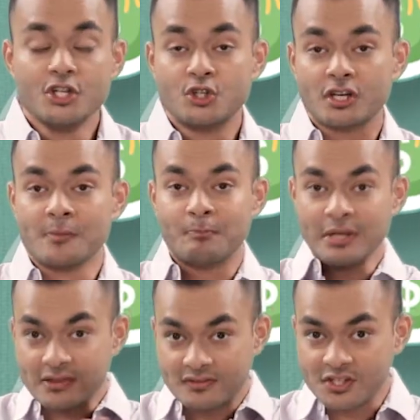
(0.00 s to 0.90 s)
To
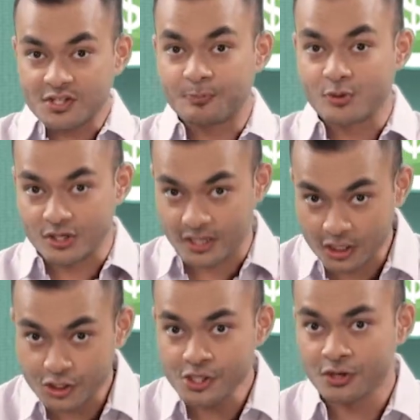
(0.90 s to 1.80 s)
complete this
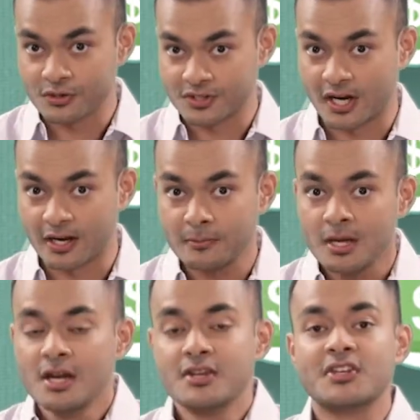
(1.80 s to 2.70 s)
production on time,
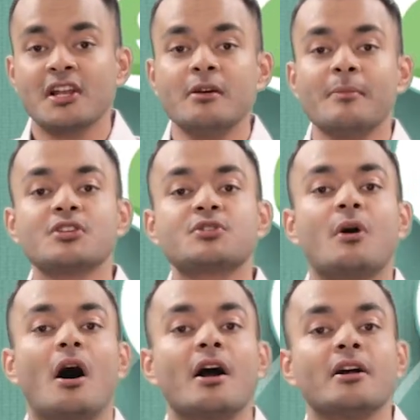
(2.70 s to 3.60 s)
Salim has
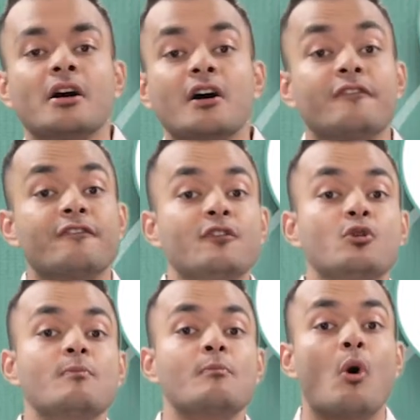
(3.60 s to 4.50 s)
to hire a
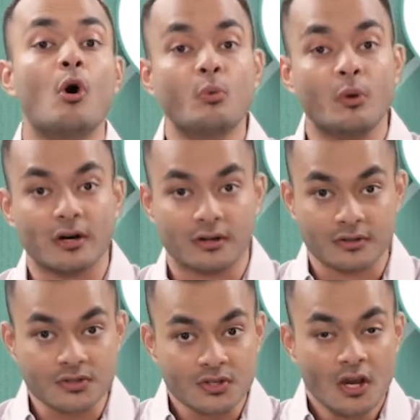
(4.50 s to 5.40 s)
few more
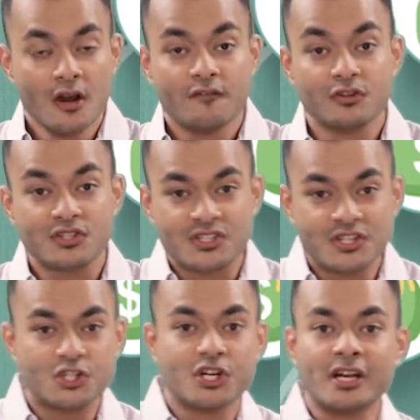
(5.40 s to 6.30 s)
workers for
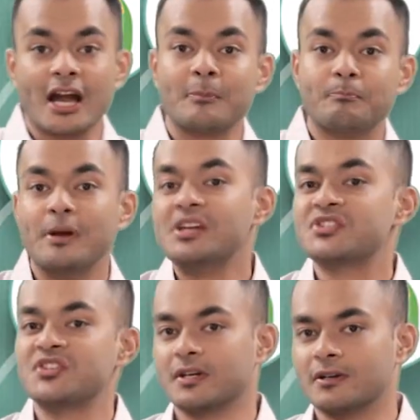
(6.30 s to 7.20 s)
stitching and
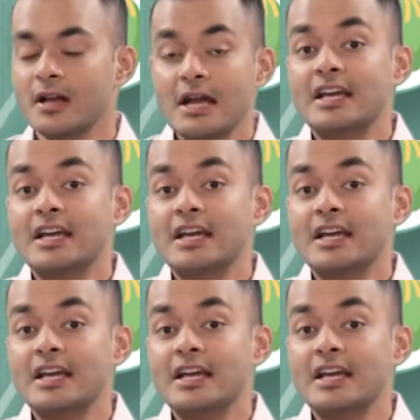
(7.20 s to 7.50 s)
pasting.